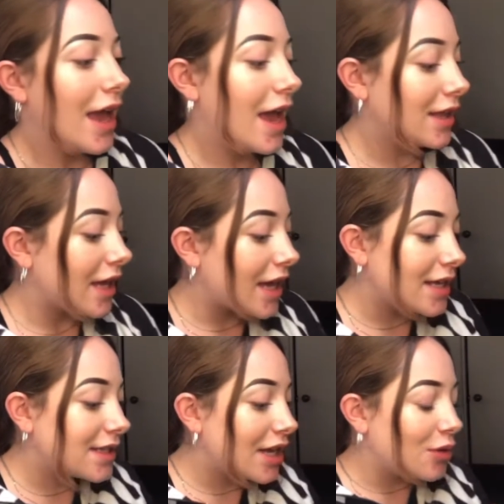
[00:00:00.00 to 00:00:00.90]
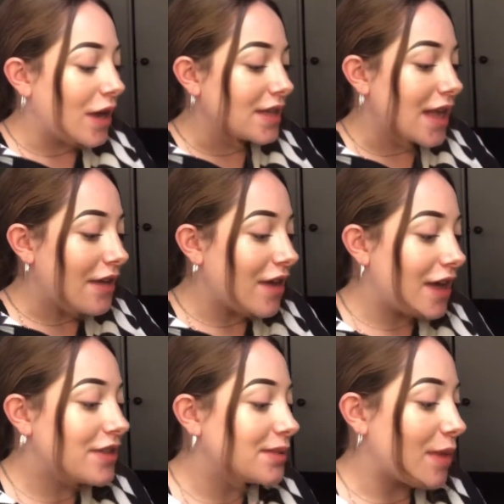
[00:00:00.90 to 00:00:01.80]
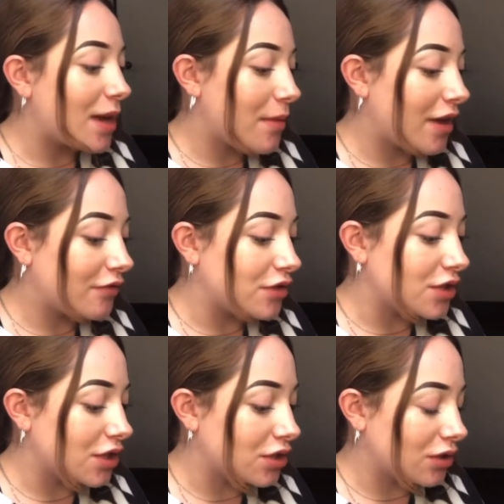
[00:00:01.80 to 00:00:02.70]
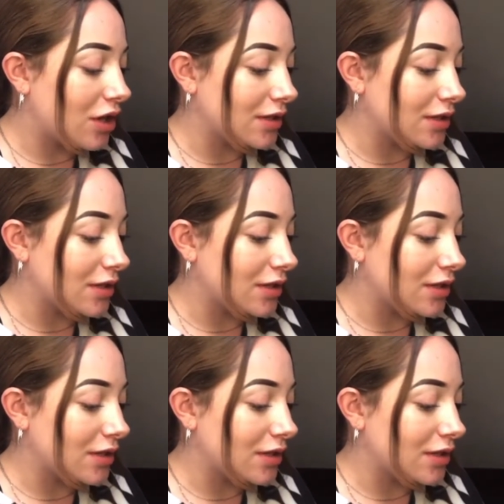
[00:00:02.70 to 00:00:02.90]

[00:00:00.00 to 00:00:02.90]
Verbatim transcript: And like I said, you guys, I've had this backpack for such a long